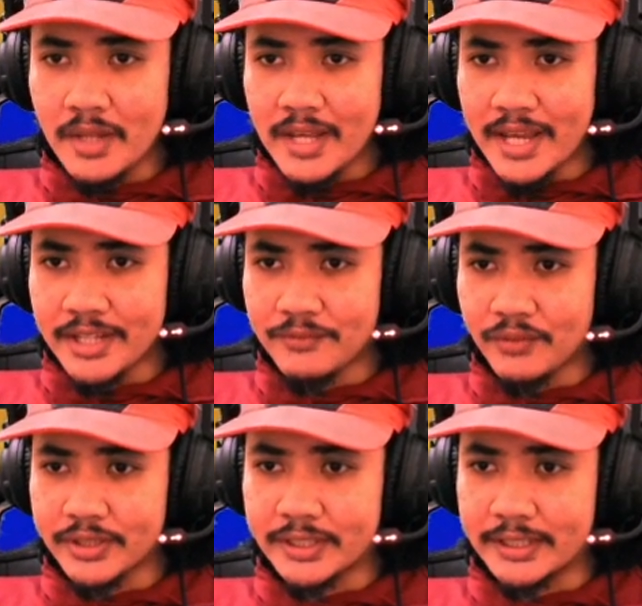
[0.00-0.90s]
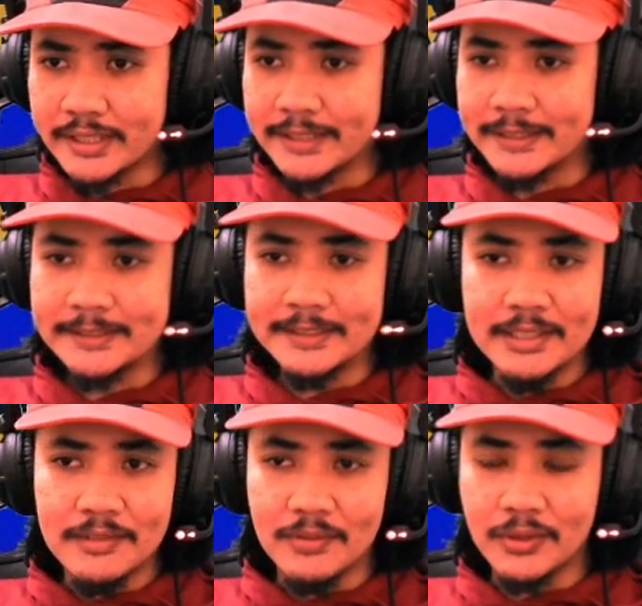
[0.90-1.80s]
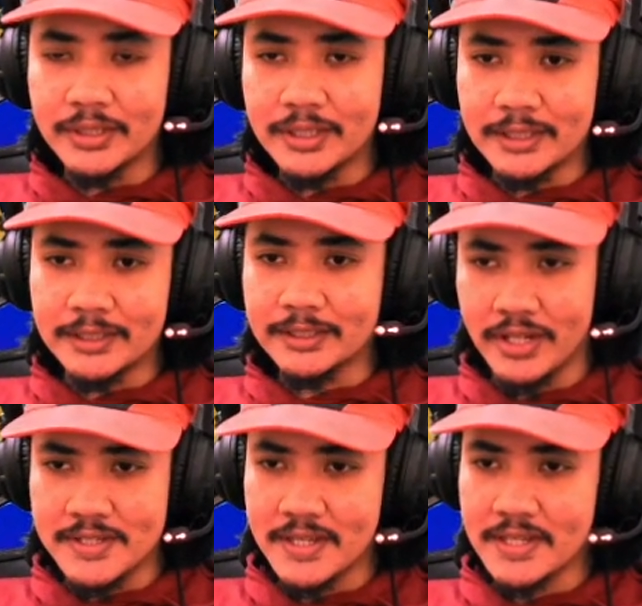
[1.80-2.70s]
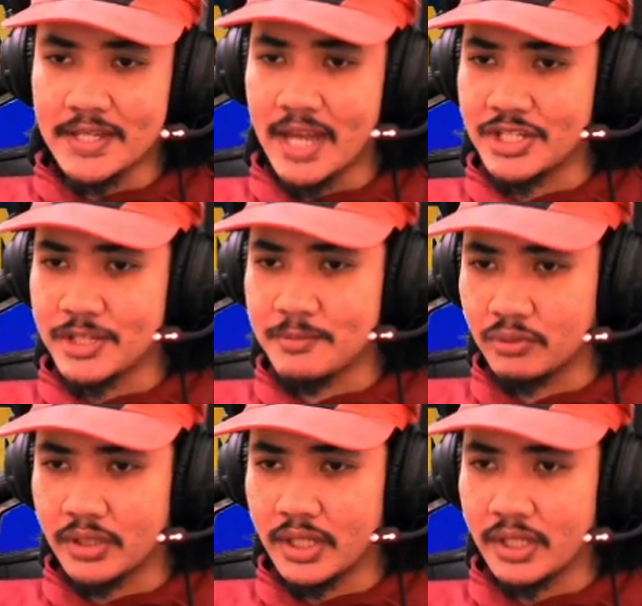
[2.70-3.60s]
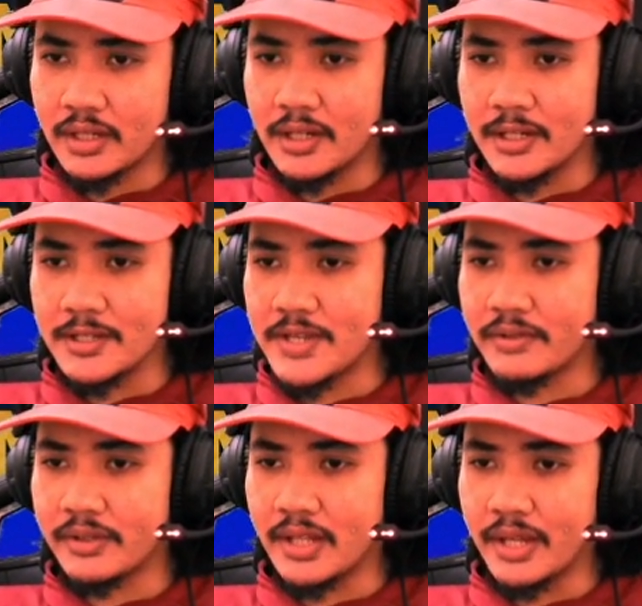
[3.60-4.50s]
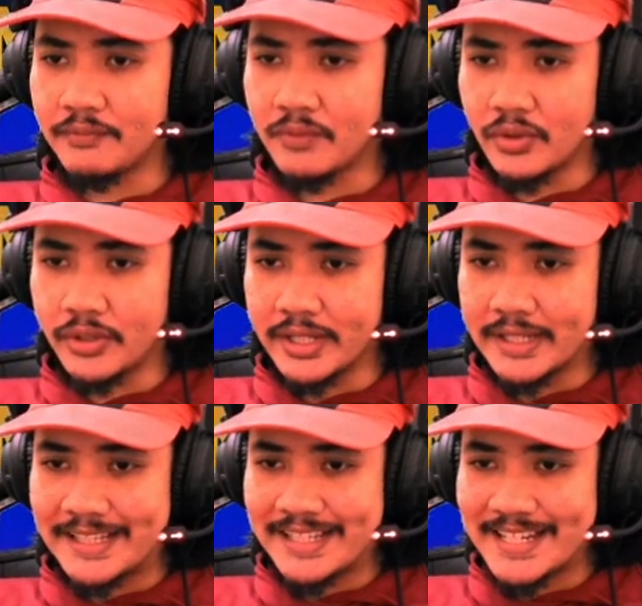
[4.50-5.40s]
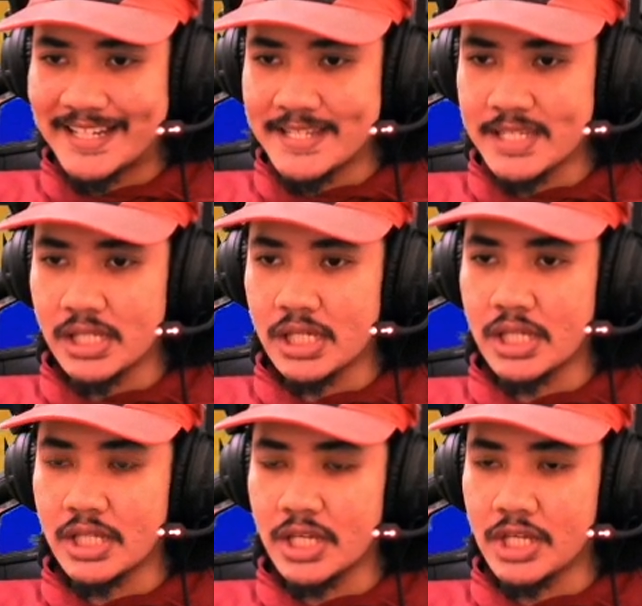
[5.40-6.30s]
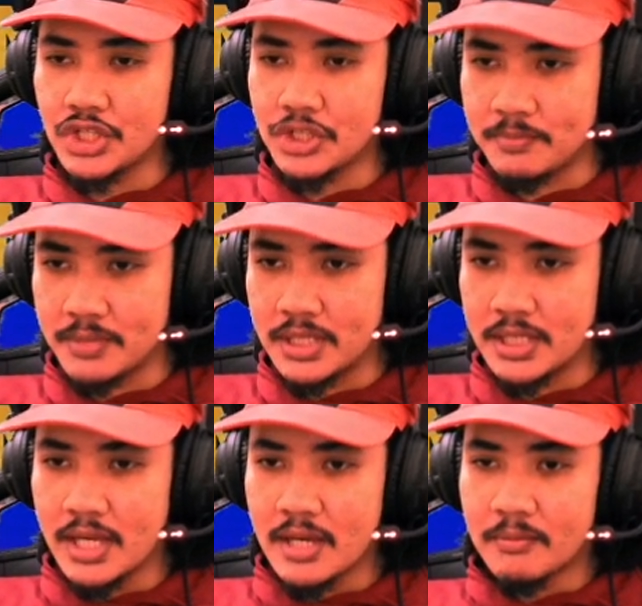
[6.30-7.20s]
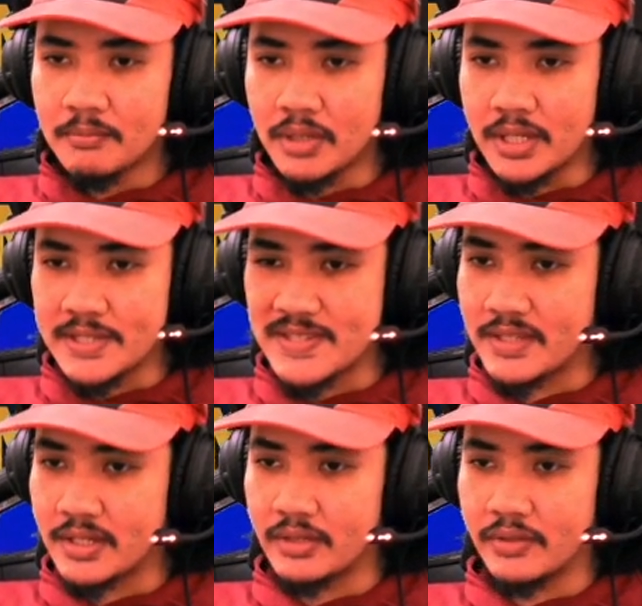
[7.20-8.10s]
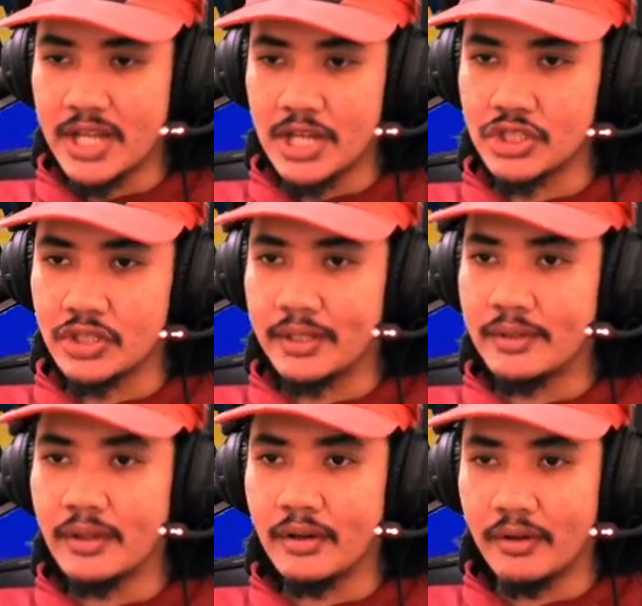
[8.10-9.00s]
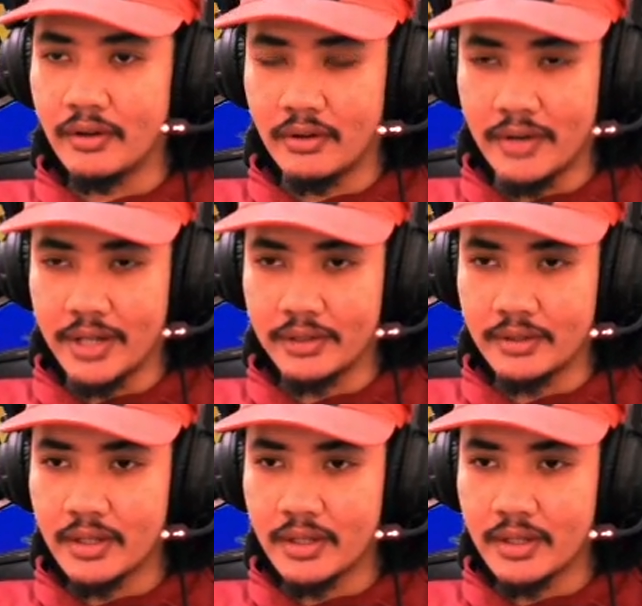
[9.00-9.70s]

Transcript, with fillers: and then for the for the insignia, I just put Uh, Sacred Light for the increase in H P plus the reduction. Alright,